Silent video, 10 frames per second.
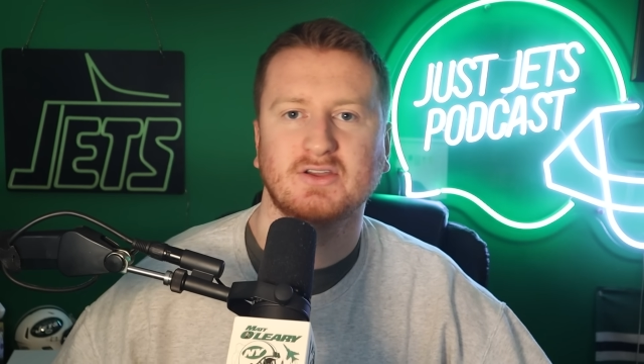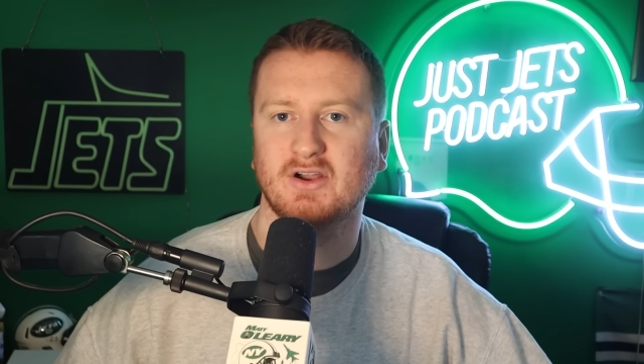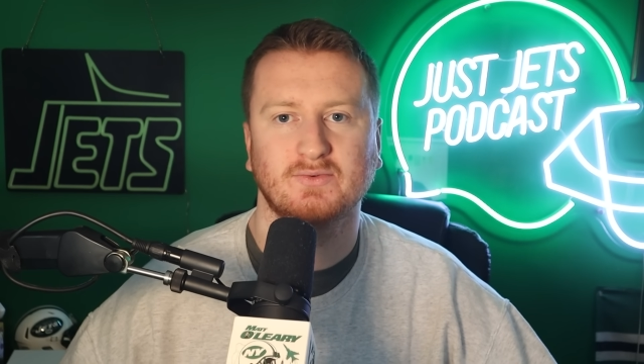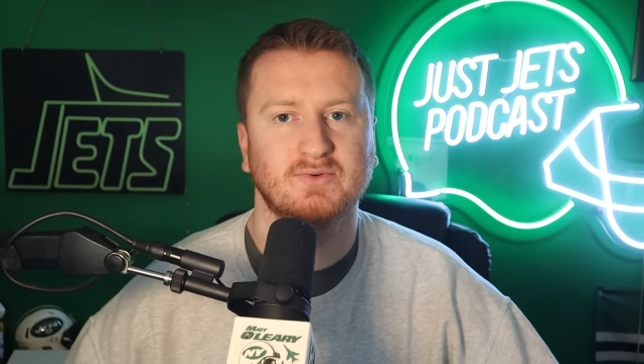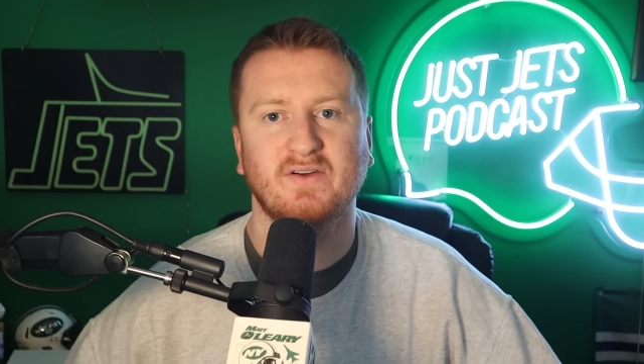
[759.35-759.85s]

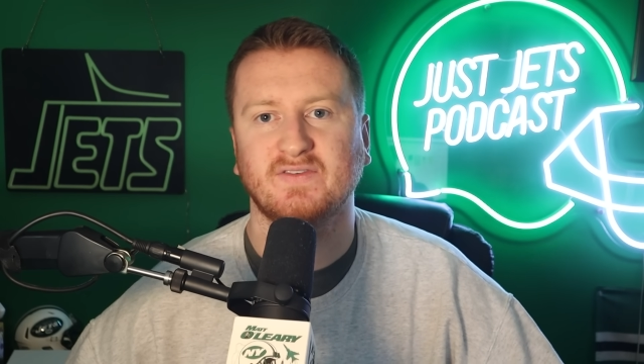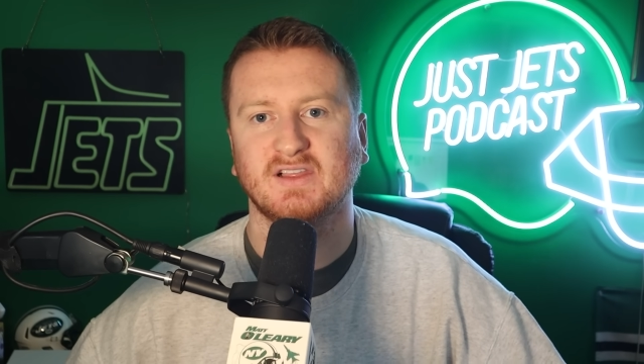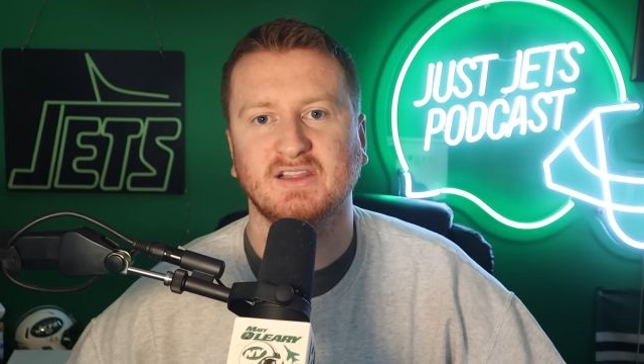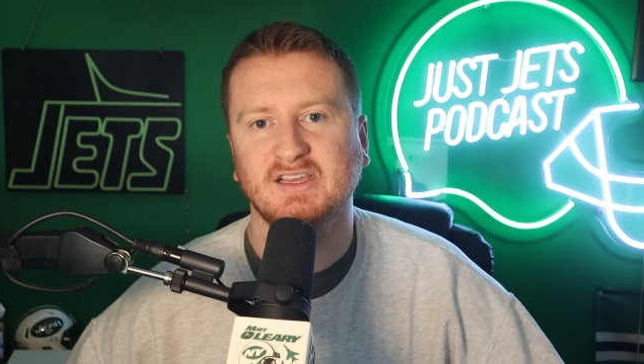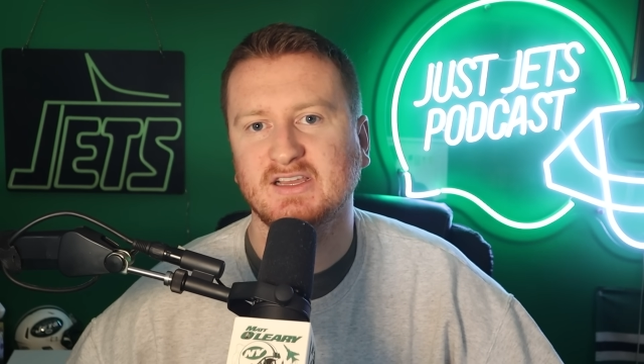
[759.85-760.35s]
you know,
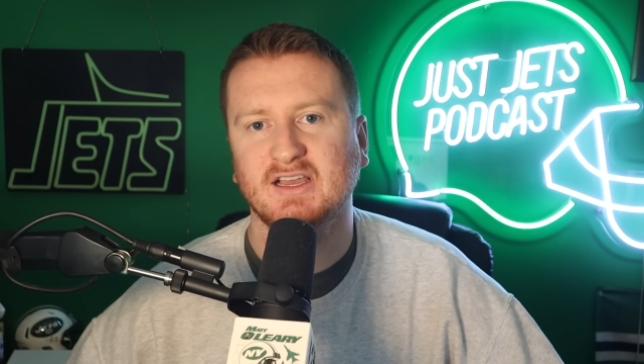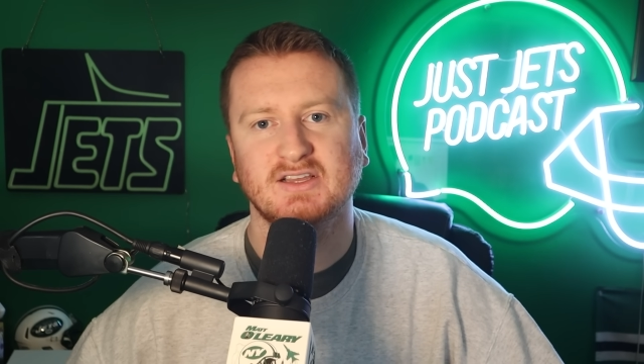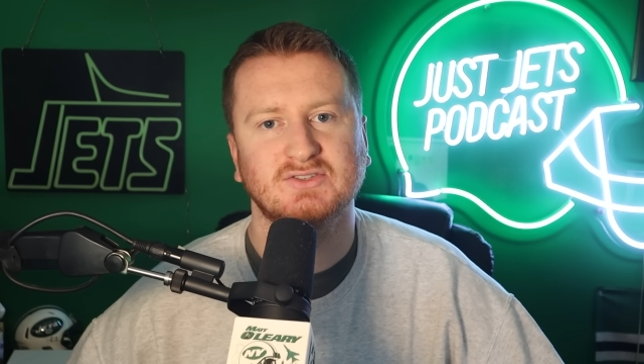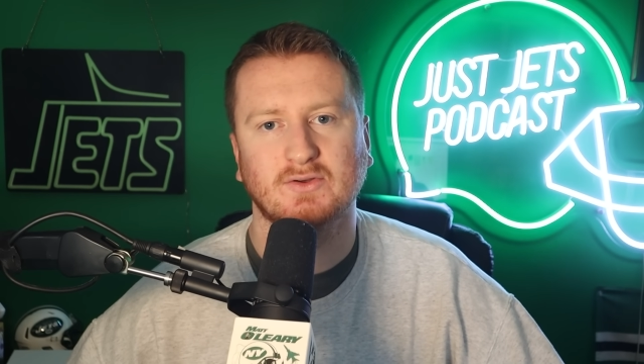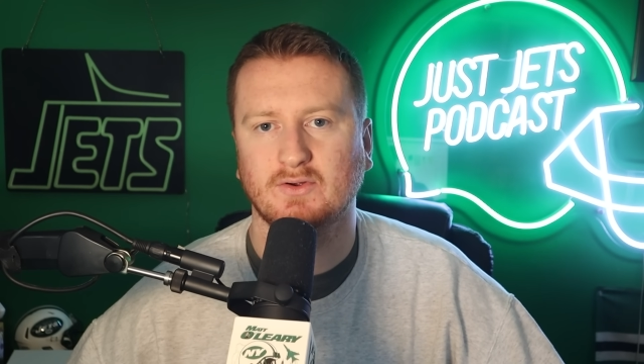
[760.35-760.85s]
whoever the leak
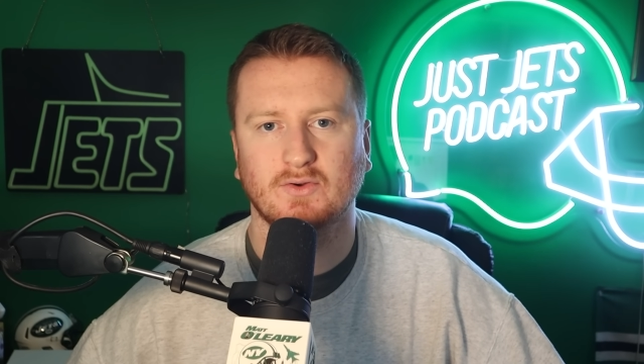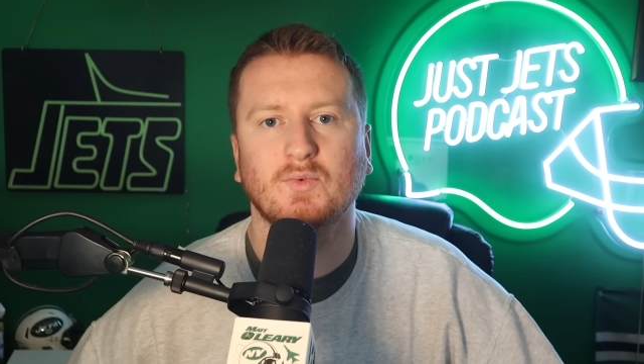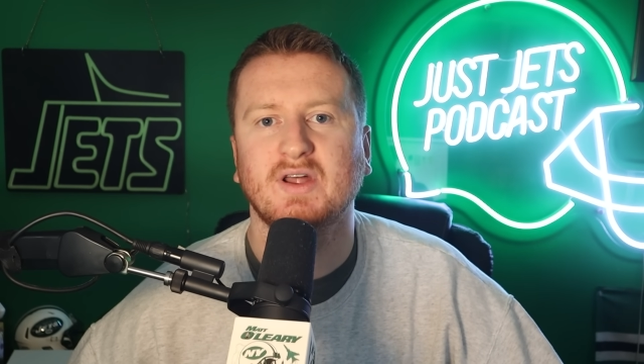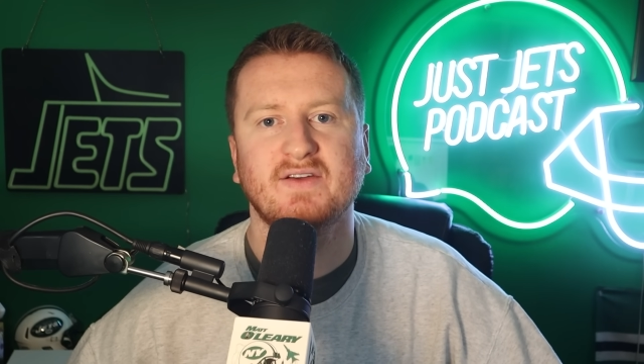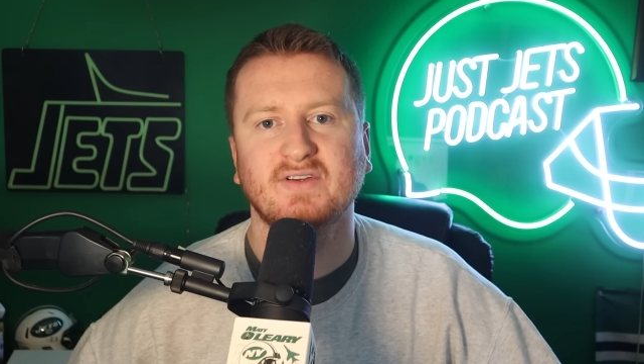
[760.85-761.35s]
is or,
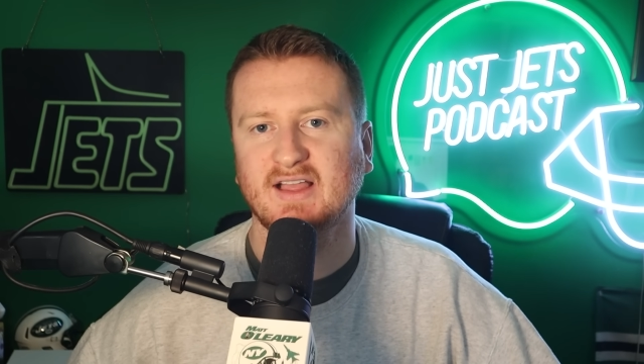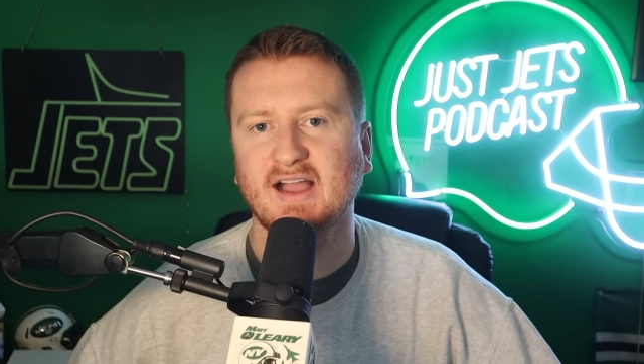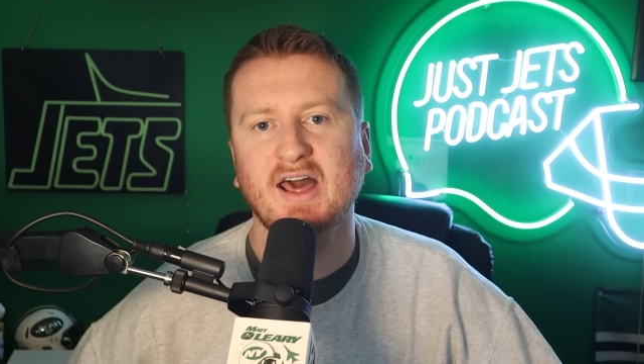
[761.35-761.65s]
or whatever.